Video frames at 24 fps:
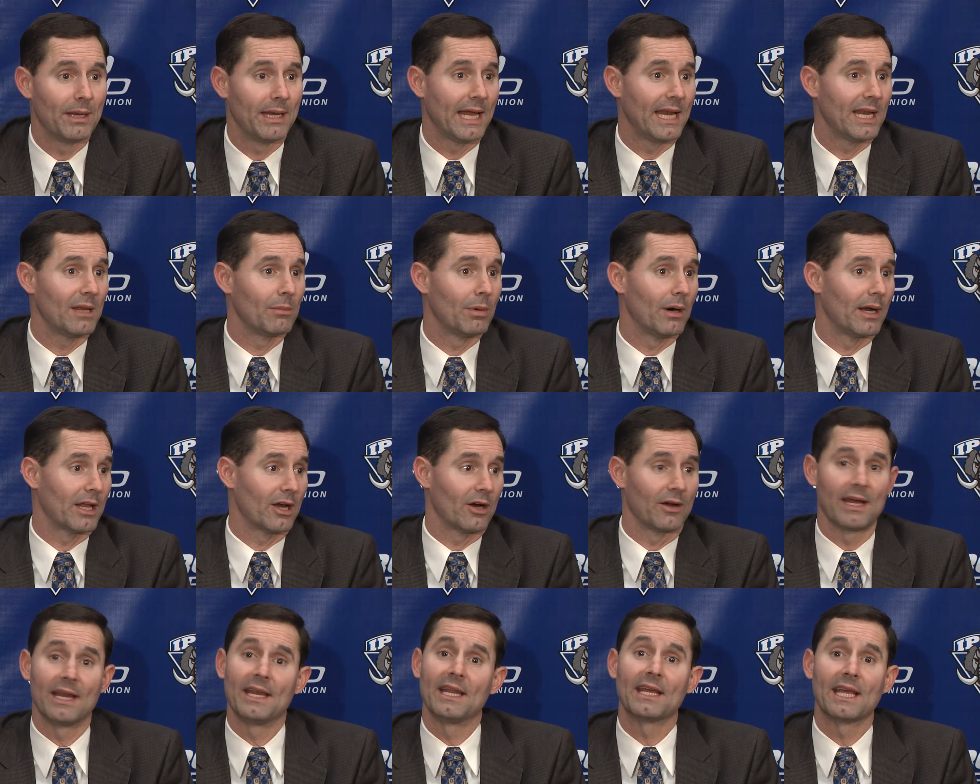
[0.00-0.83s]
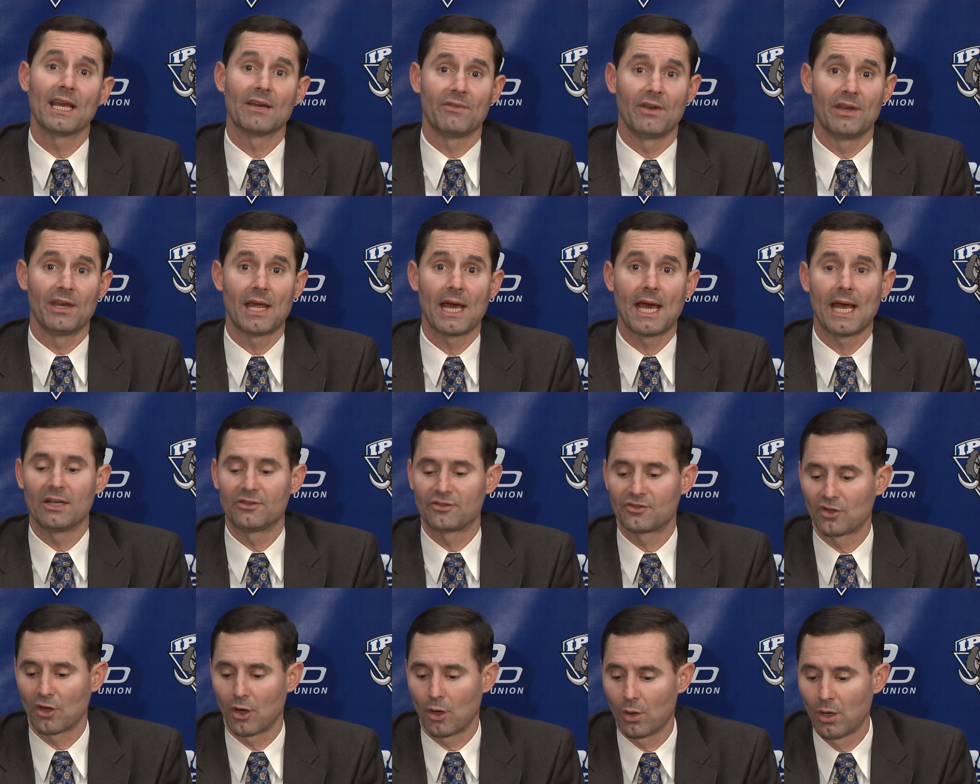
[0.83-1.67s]
anybody on any given day.
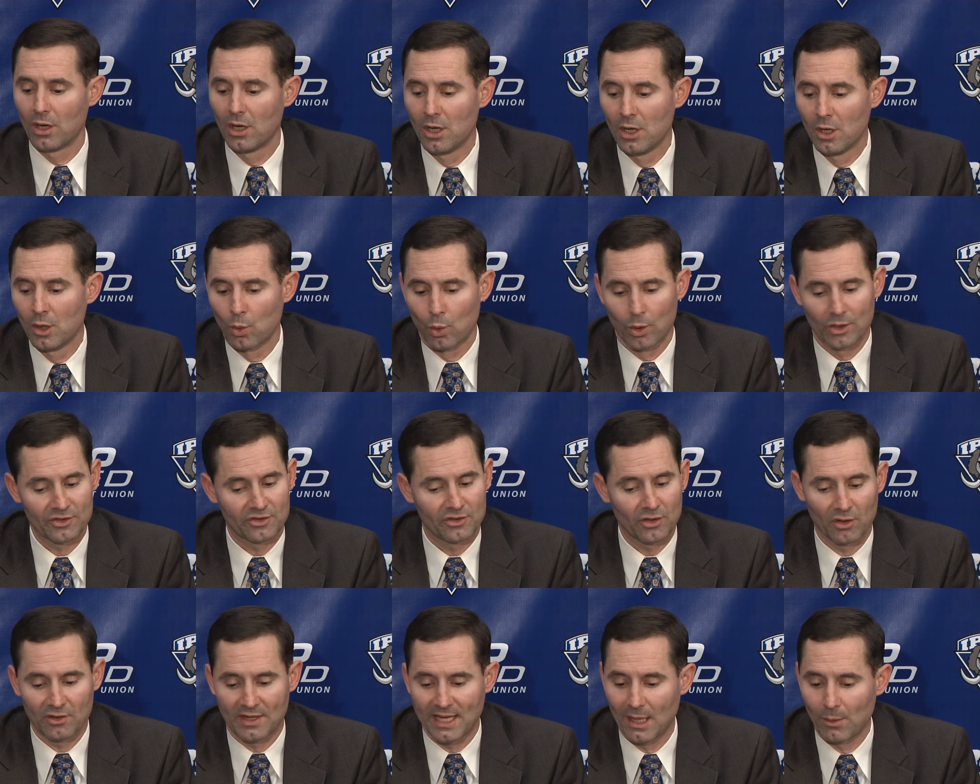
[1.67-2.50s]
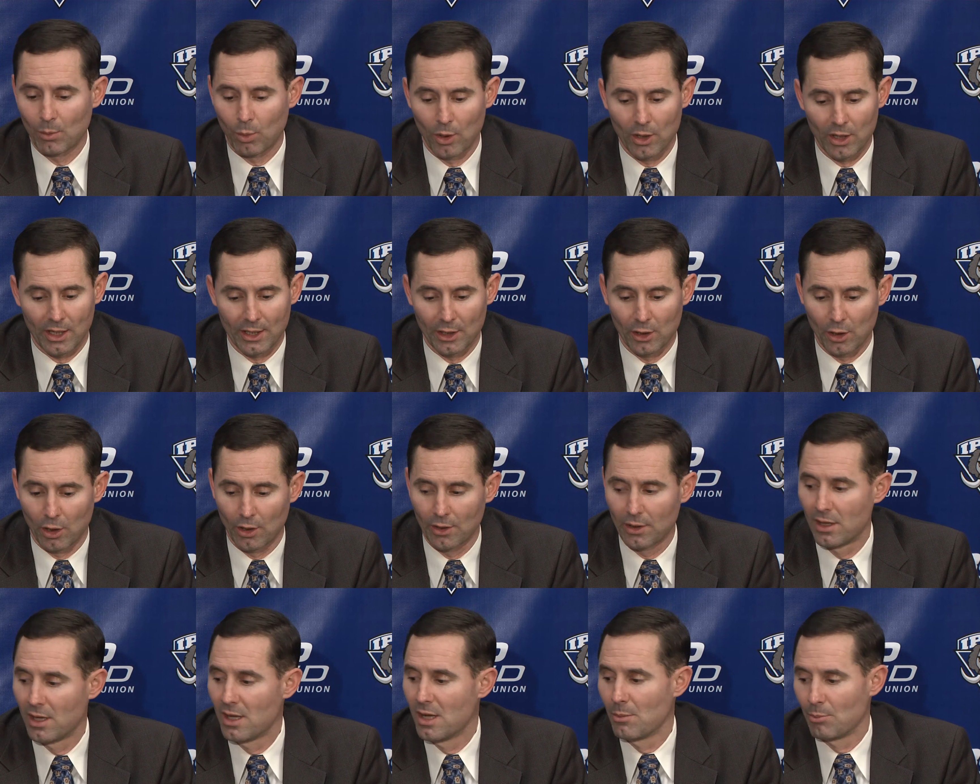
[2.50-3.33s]
So we're just gonna keep working
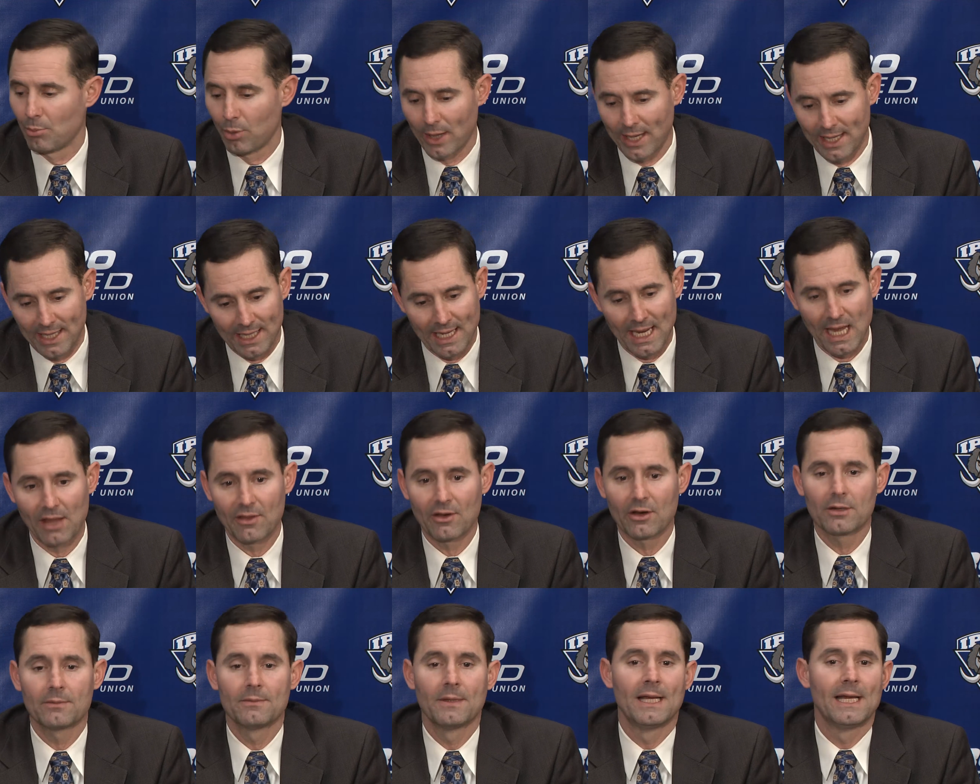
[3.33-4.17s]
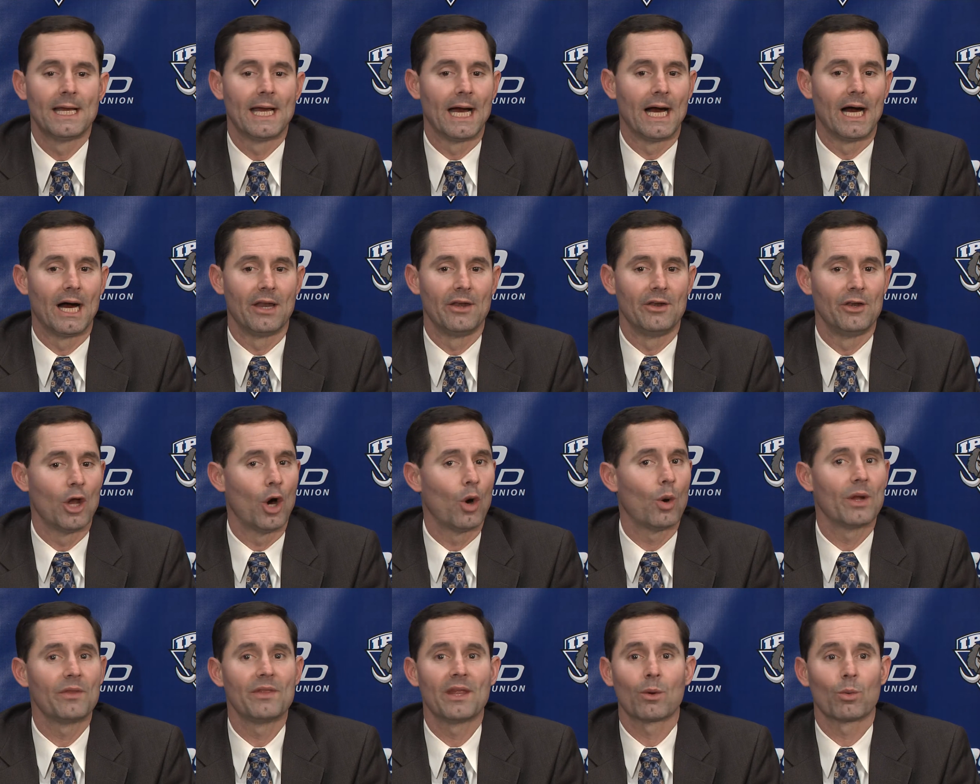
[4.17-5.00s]
on playing together, and
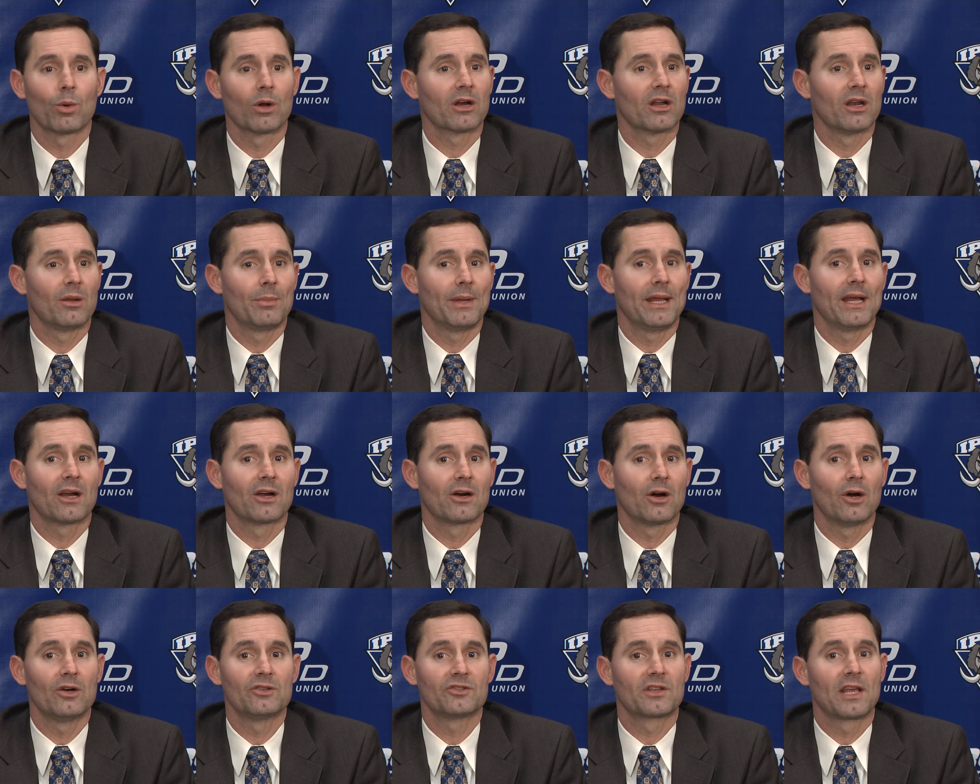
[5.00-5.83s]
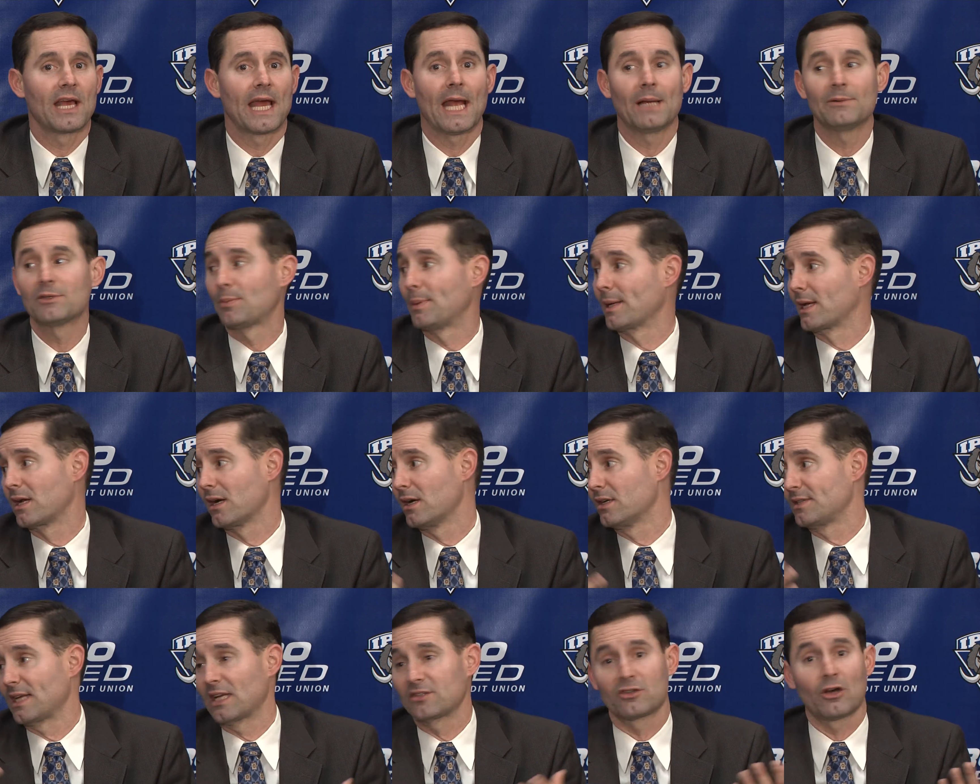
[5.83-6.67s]
knowing that we're gonna be in close games
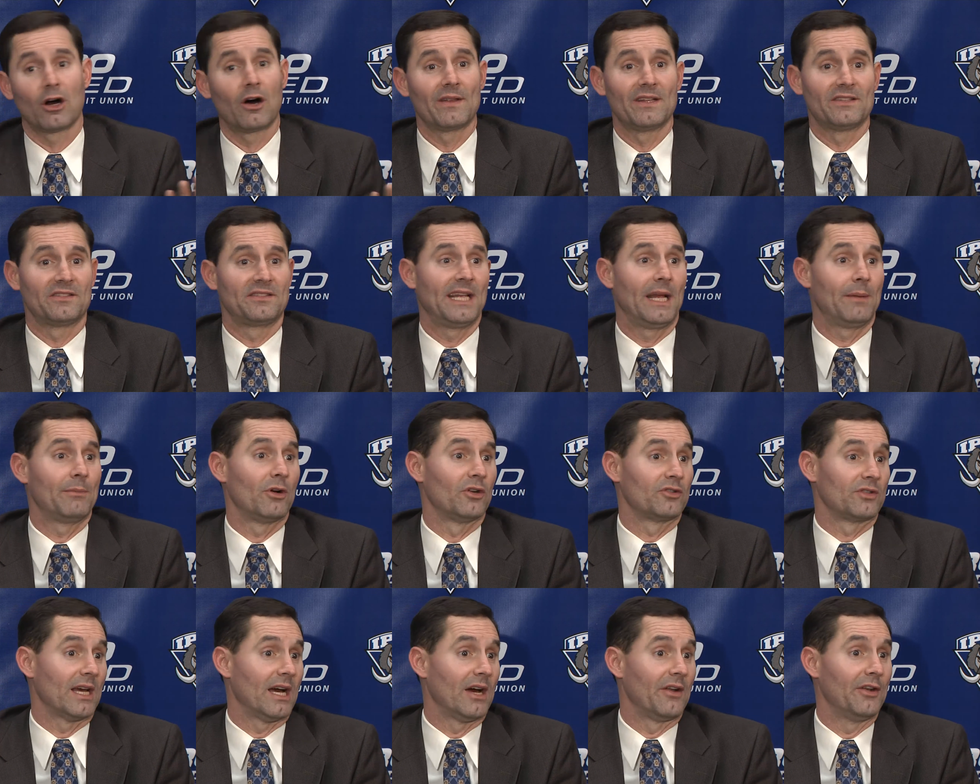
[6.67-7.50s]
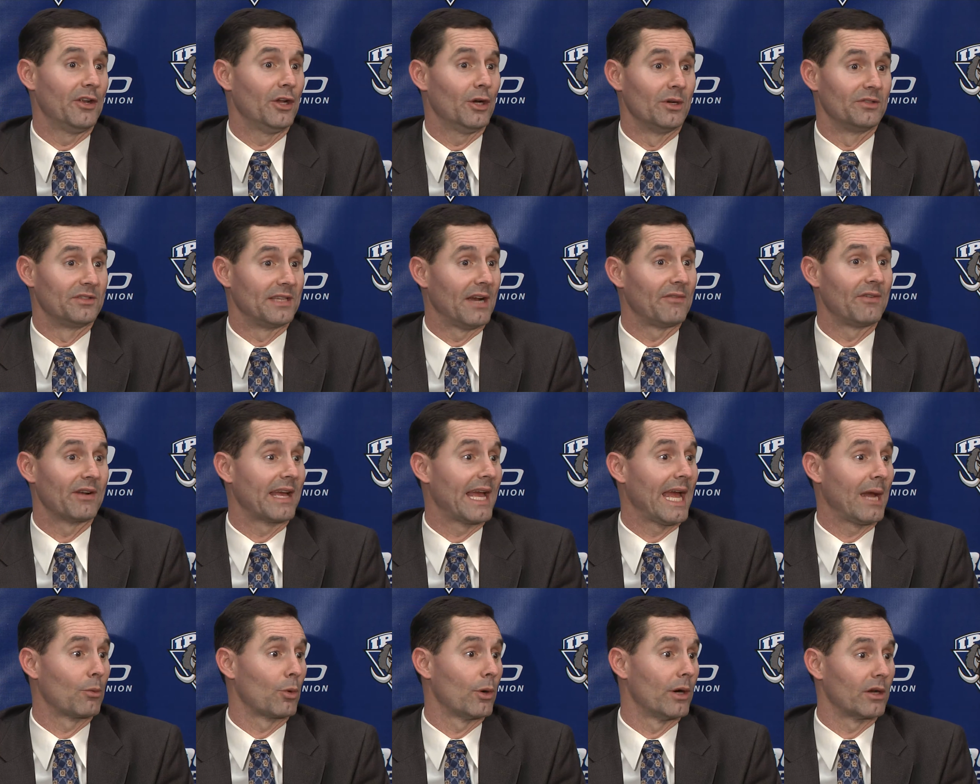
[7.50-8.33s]
because that's all this team knows how to do. Is every
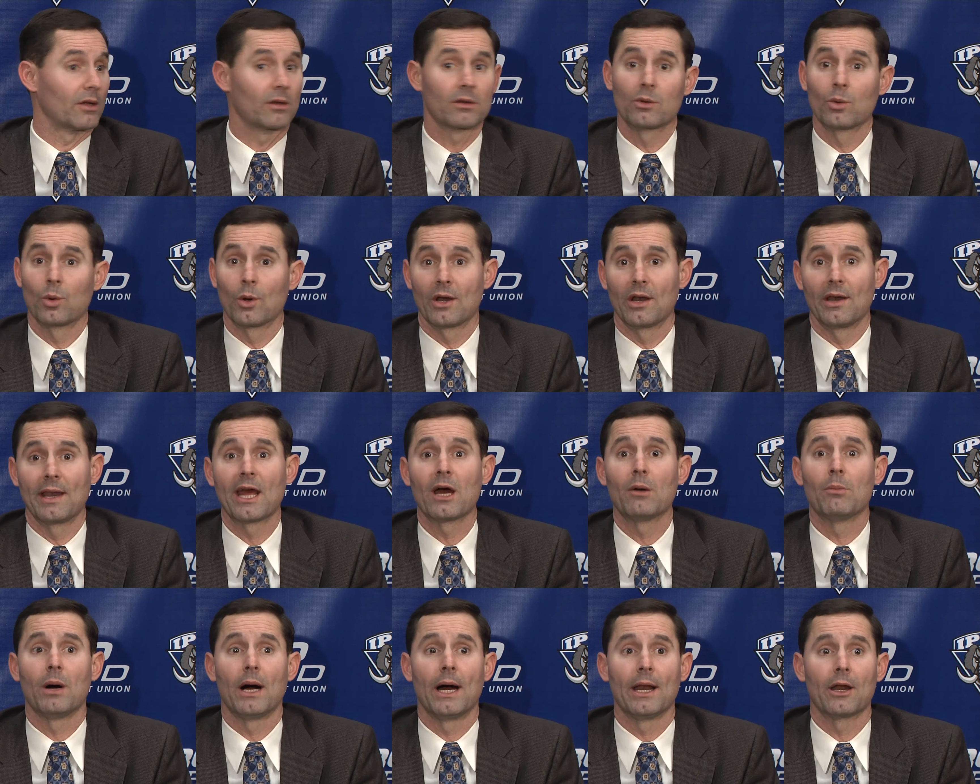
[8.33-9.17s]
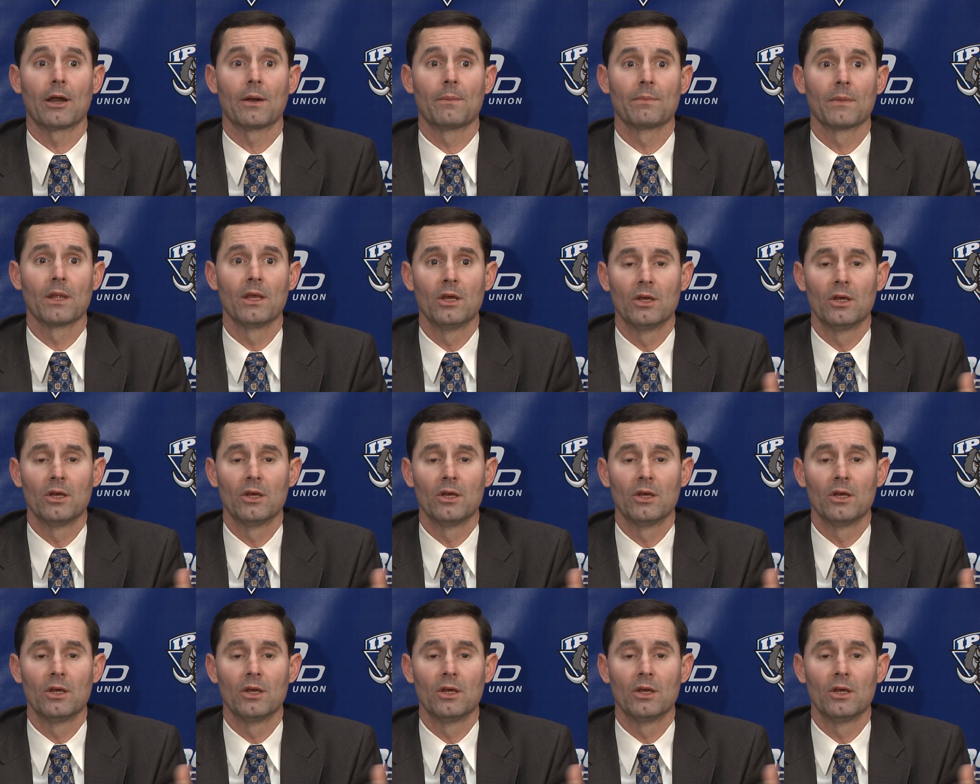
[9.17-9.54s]
game we're in, we're in a nail biter.